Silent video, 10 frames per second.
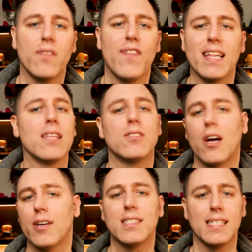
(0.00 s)
the fact that the
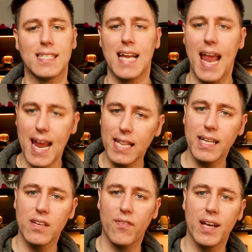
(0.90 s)
TARDIS is an
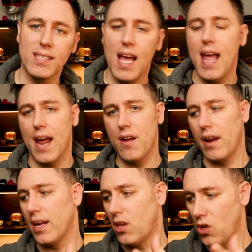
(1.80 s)
alien device and
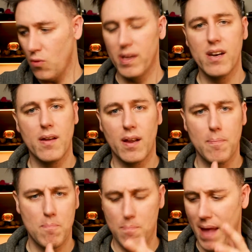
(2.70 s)
not a human
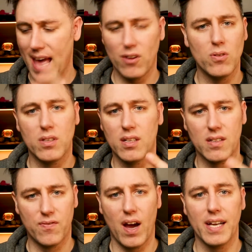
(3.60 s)
paneled
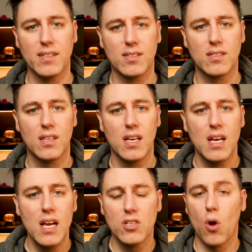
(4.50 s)
device.
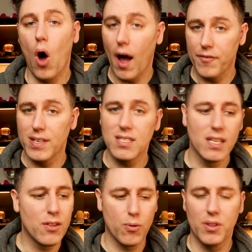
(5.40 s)
So
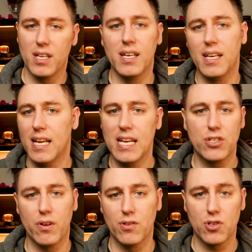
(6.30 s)
obviously throughout the
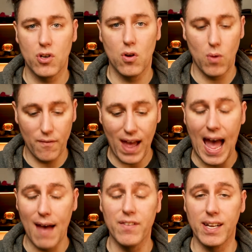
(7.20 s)
history of the show of
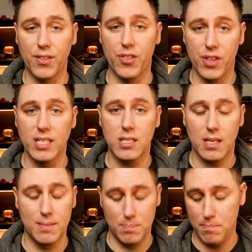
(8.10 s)
having this
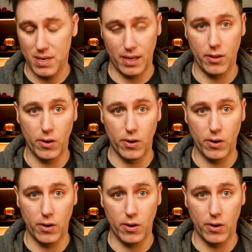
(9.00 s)
particular